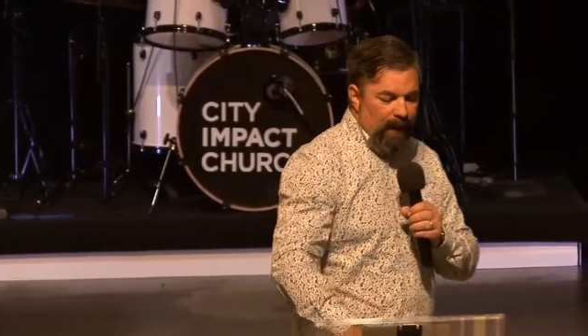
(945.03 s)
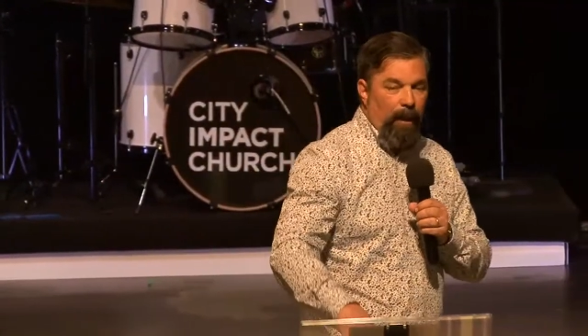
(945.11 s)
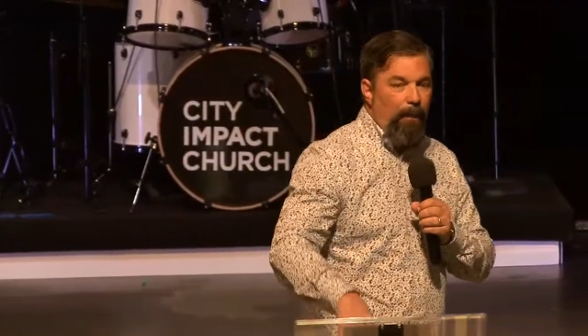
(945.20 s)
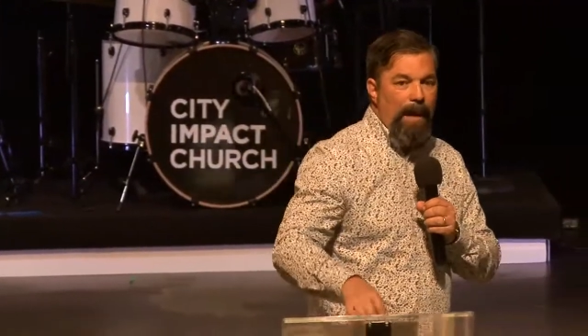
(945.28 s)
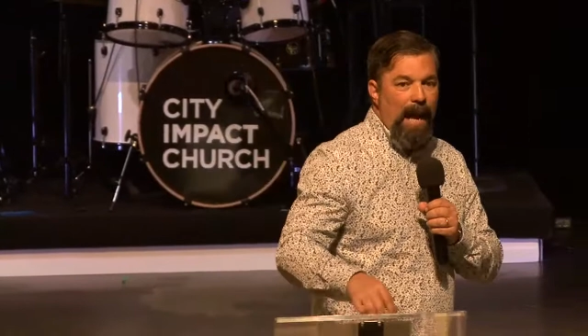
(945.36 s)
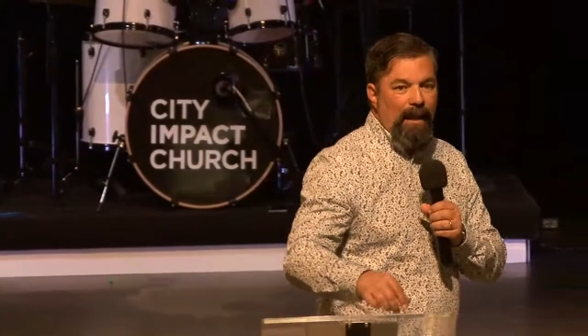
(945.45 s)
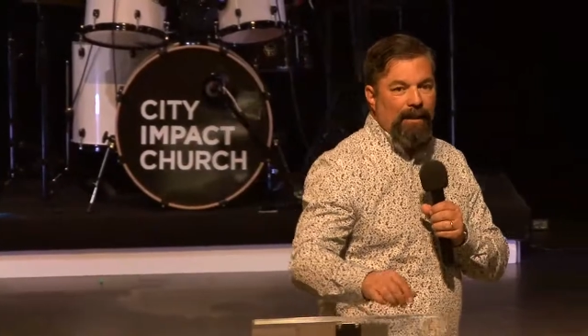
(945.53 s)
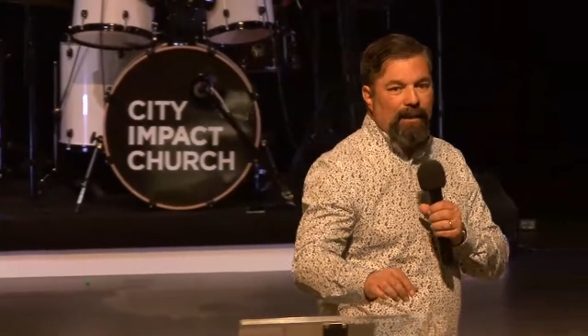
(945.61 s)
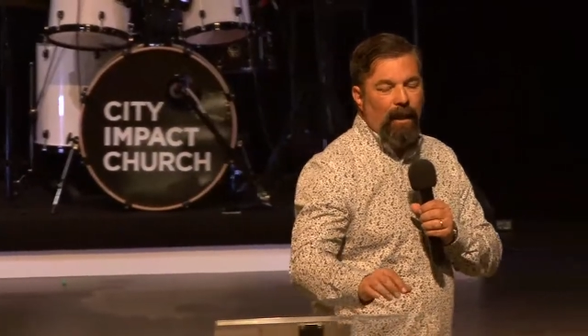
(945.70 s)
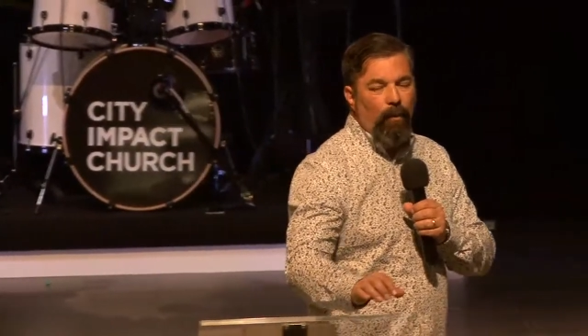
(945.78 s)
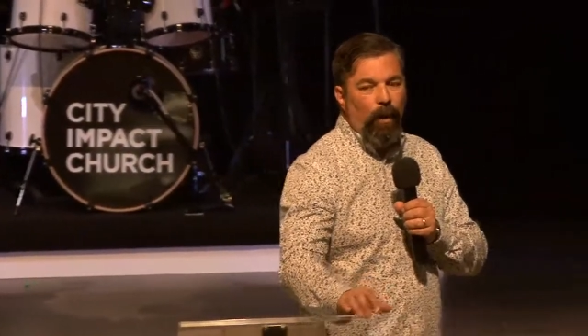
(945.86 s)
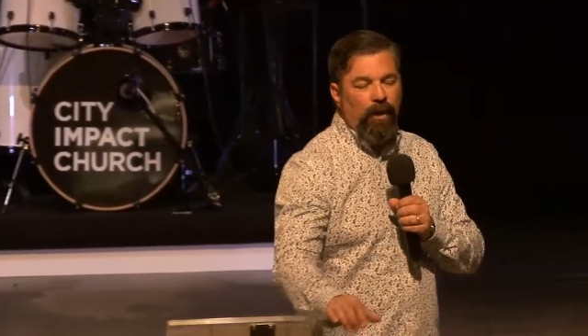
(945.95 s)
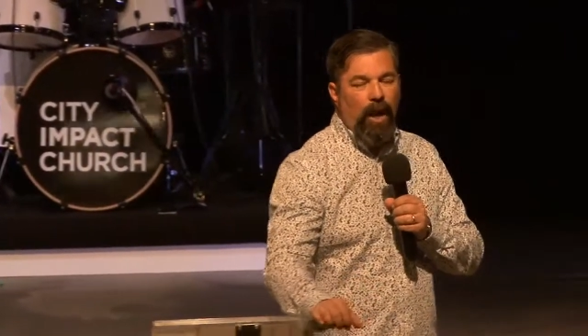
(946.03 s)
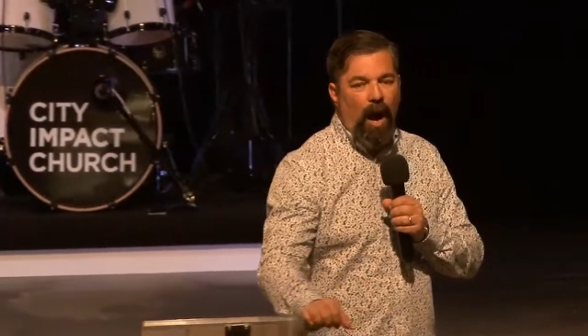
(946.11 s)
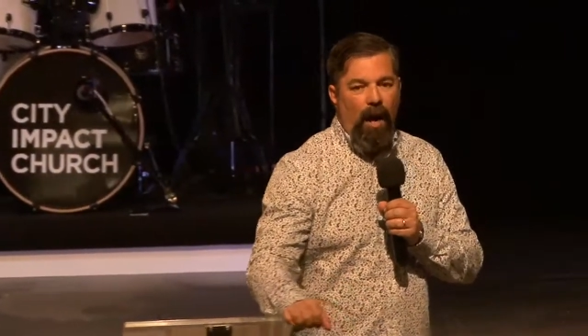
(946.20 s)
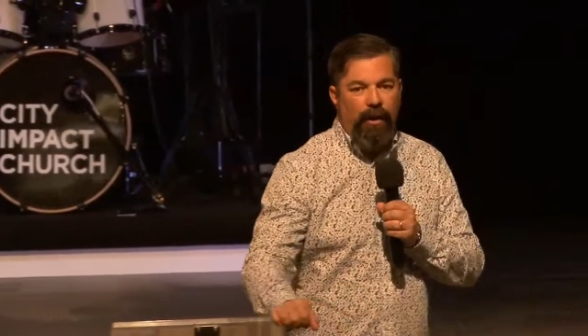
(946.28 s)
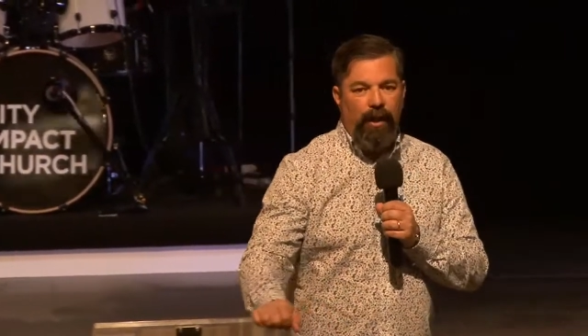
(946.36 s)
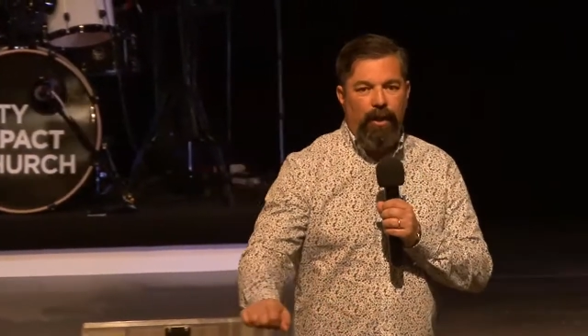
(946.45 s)
amazing what
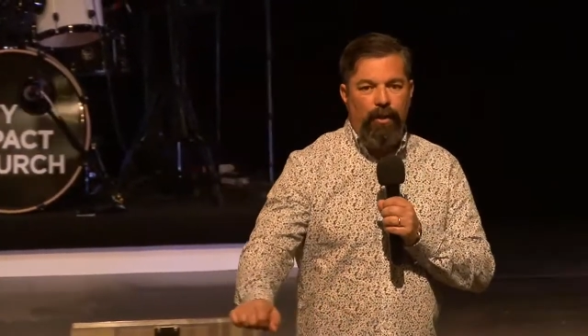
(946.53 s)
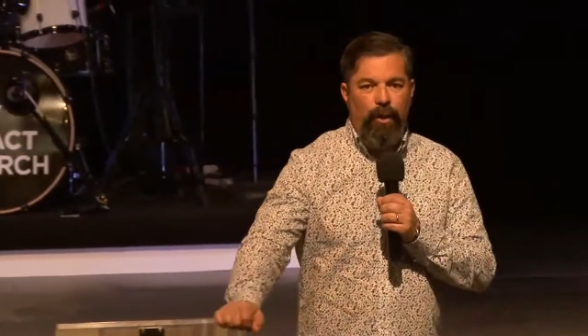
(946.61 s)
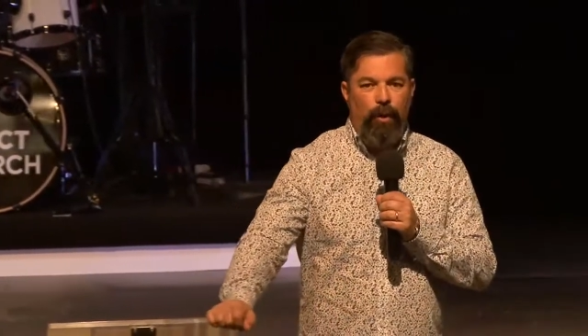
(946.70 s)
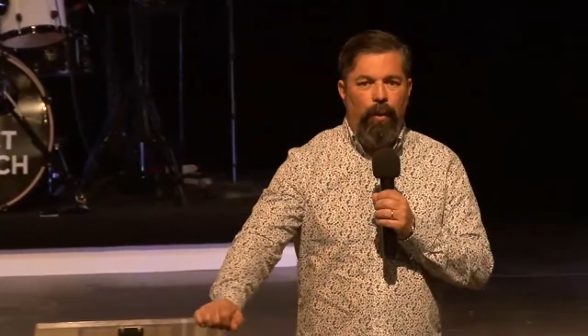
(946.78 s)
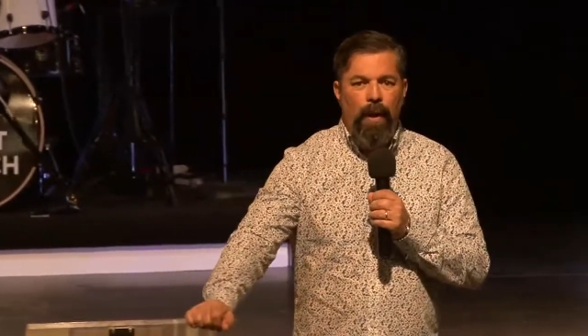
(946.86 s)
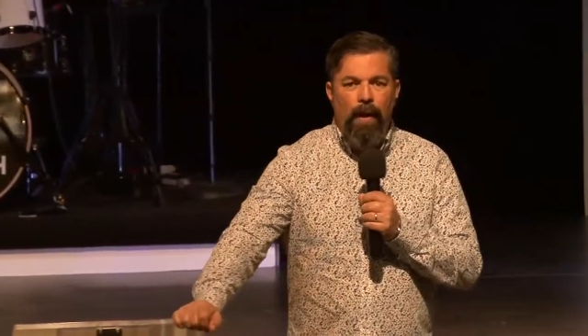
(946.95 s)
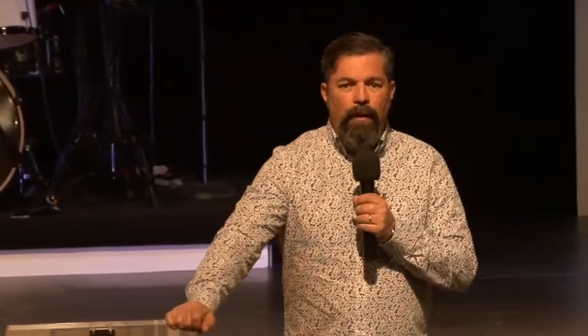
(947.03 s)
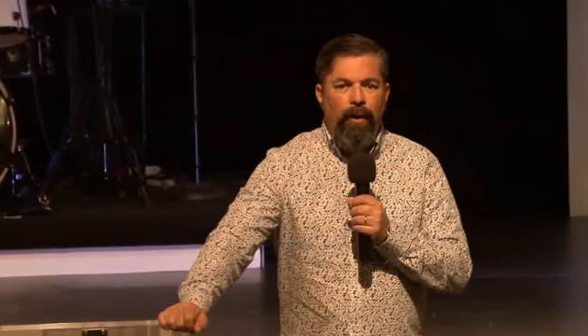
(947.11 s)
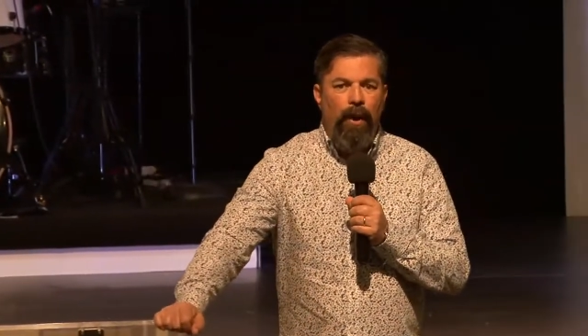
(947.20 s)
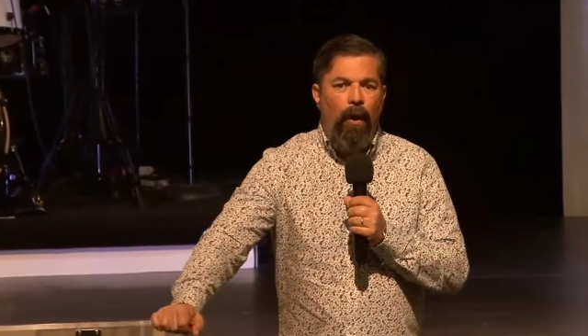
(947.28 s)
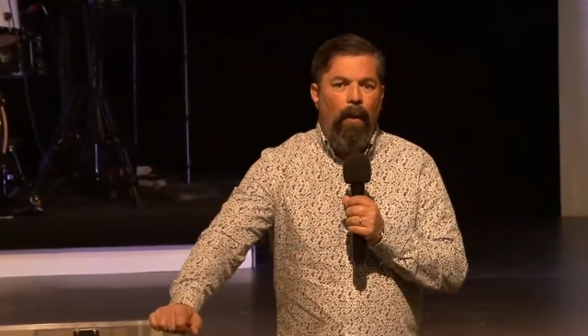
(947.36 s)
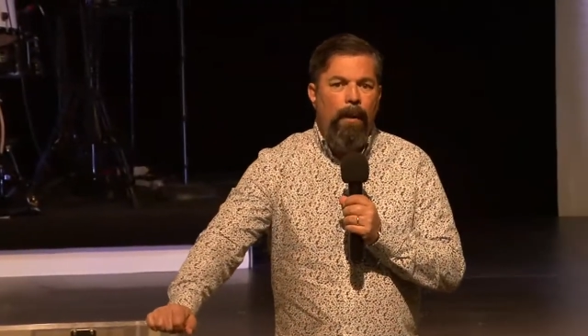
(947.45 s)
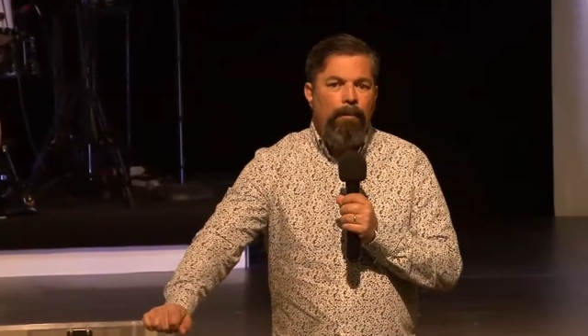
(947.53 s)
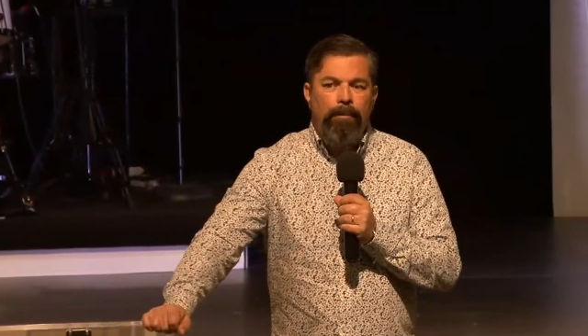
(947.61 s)
God can do. You know,